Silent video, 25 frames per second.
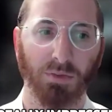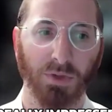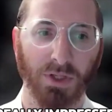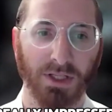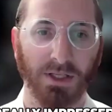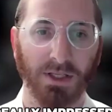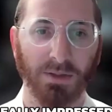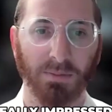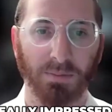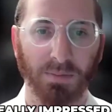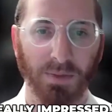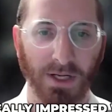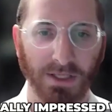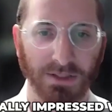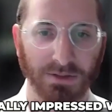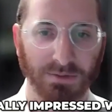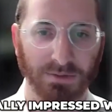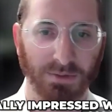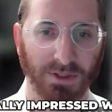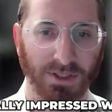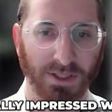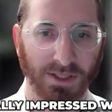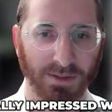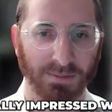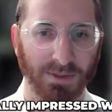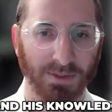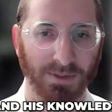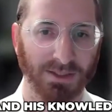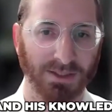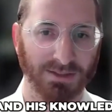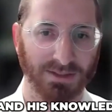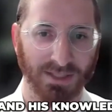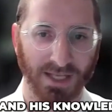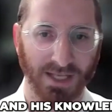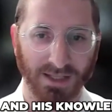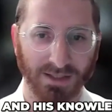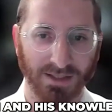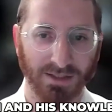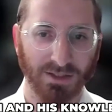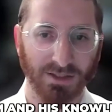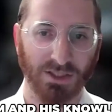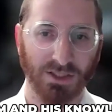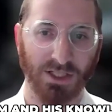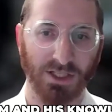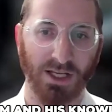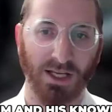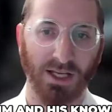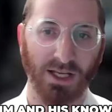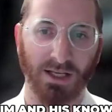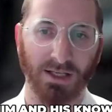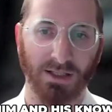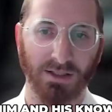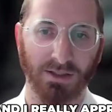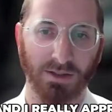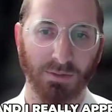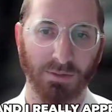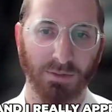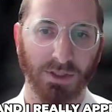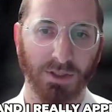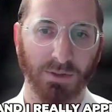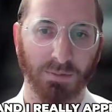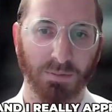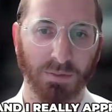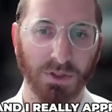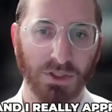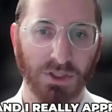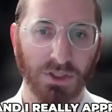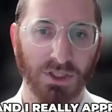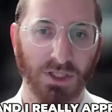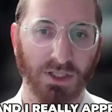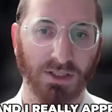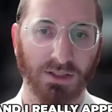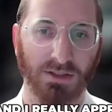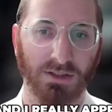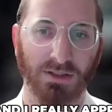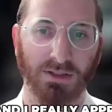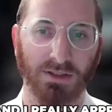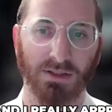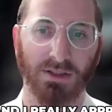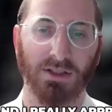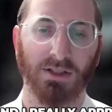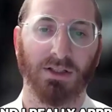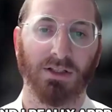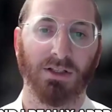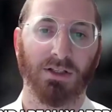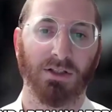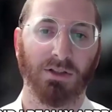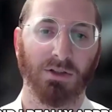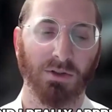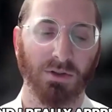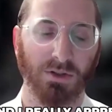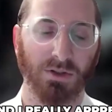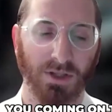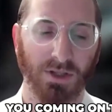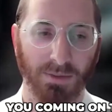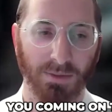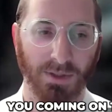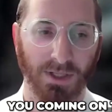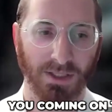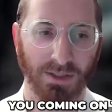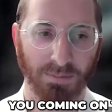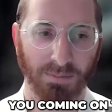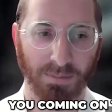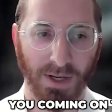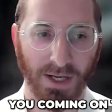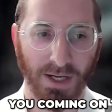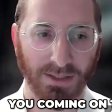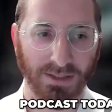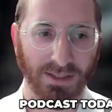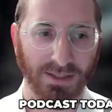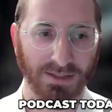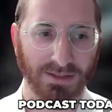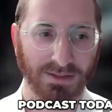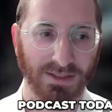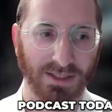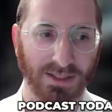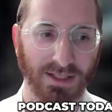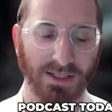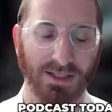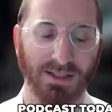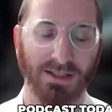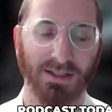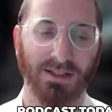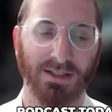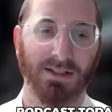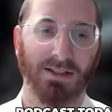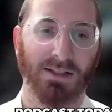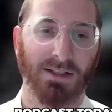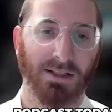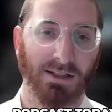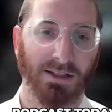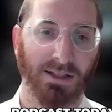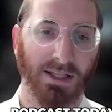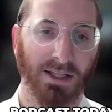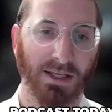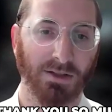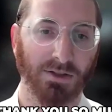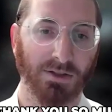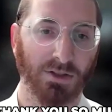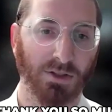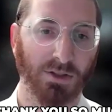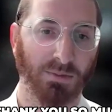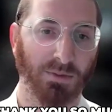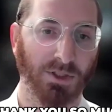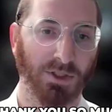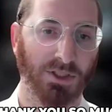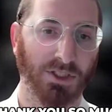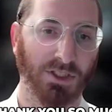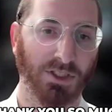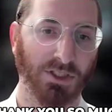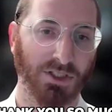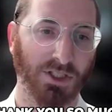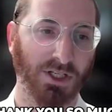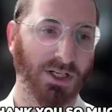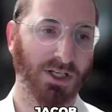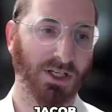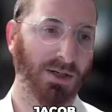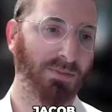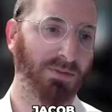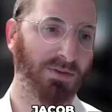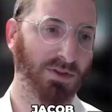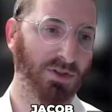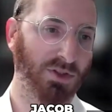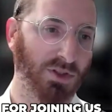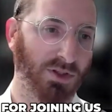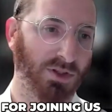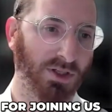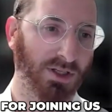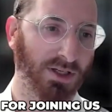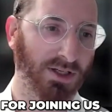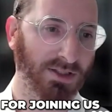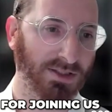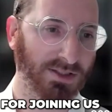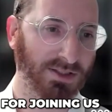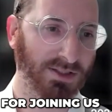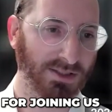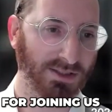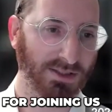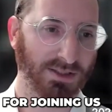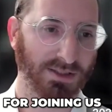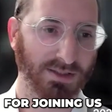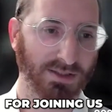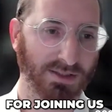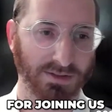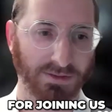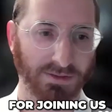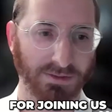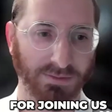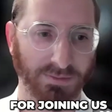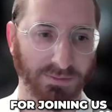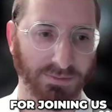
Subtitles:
I'm really impressed with him and his knowledge, and I really appreciate you coming on the podcast today. Thank you so much, Jacob, for joining us.